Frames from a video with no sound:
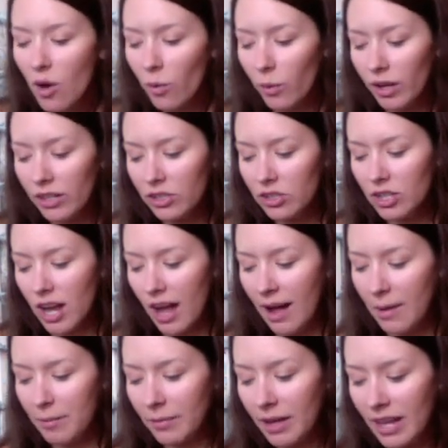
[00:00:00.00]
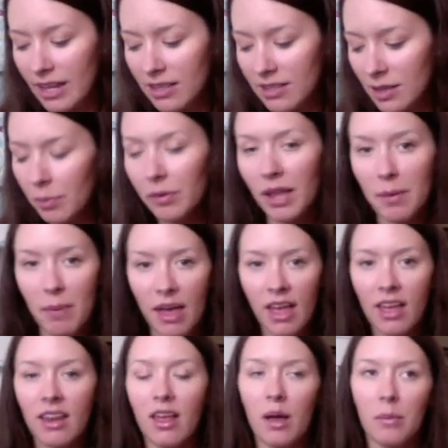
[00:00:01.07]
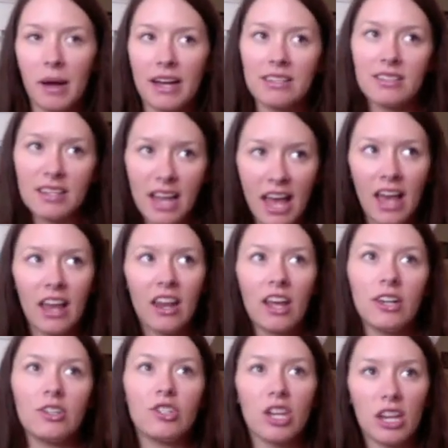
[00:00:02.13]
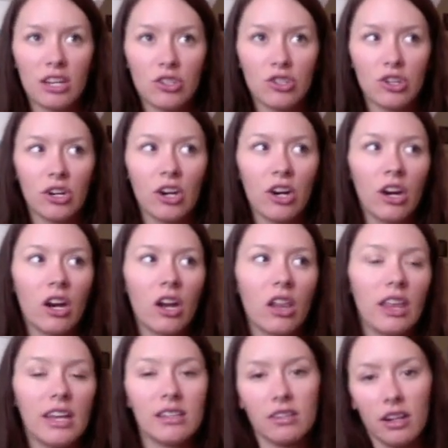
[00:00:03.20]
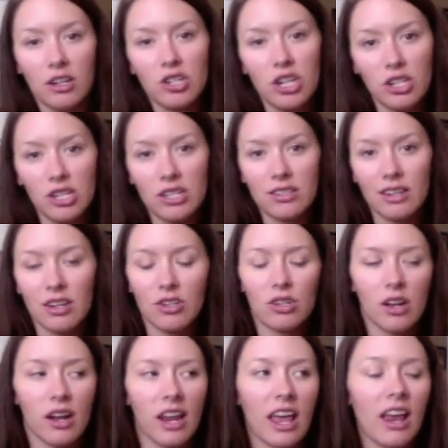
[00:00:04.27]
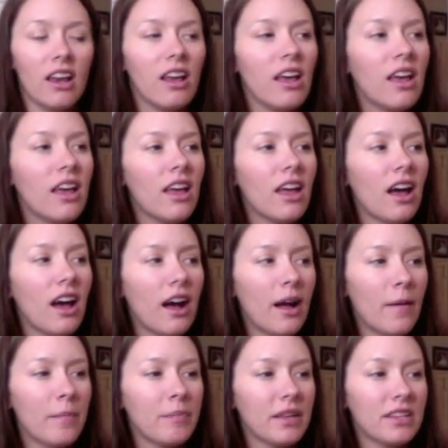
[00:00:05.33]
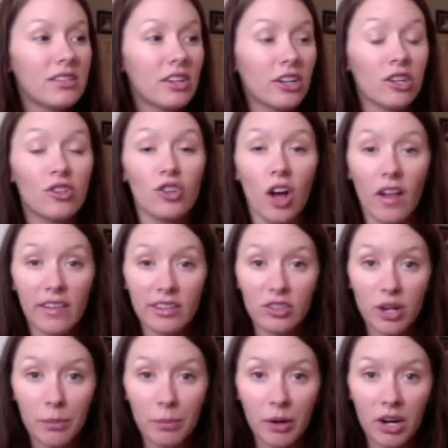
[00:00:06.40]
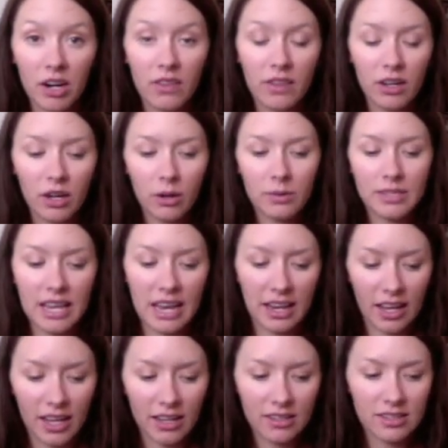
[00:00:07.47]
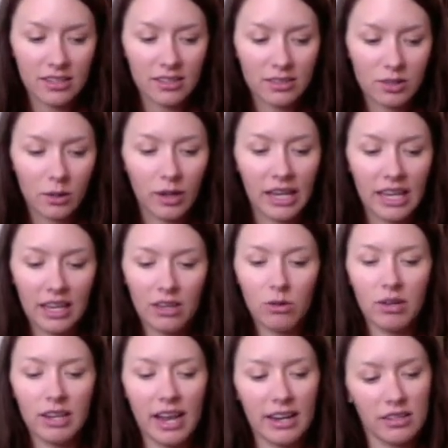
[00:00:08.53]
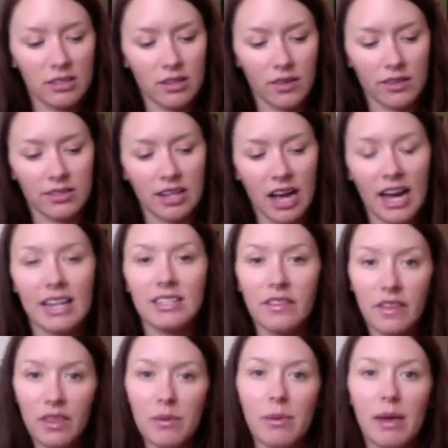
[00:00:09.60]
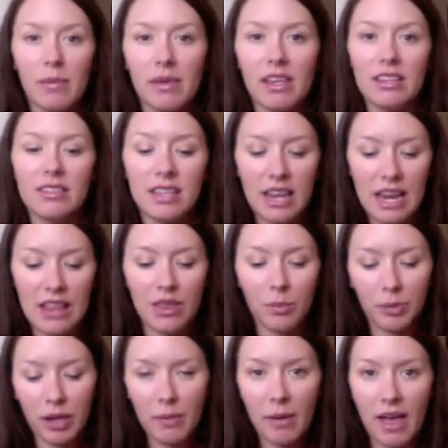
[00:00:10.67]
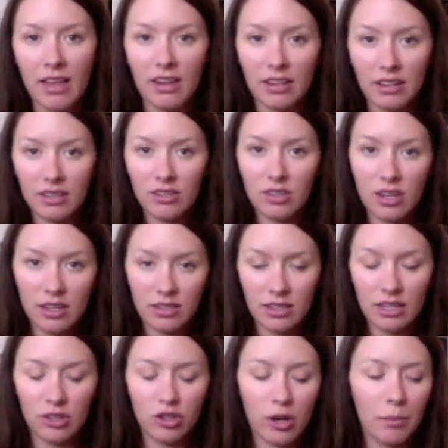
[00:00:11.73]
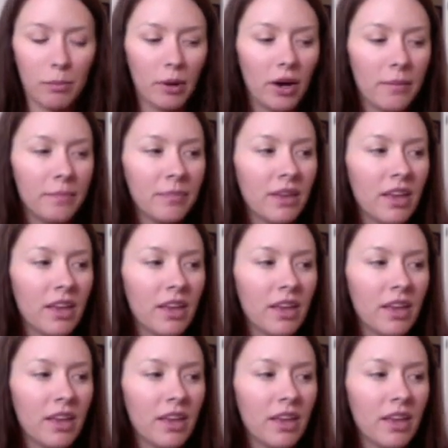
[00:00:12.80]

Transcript: which um, is a playpen, a bassinet, a changer, like it's got a changing station on it, um, it's got a jolly jumper that goes in it, so like you connect it to the sides, and then the baby can sit in the playpen, and it's like a jumper.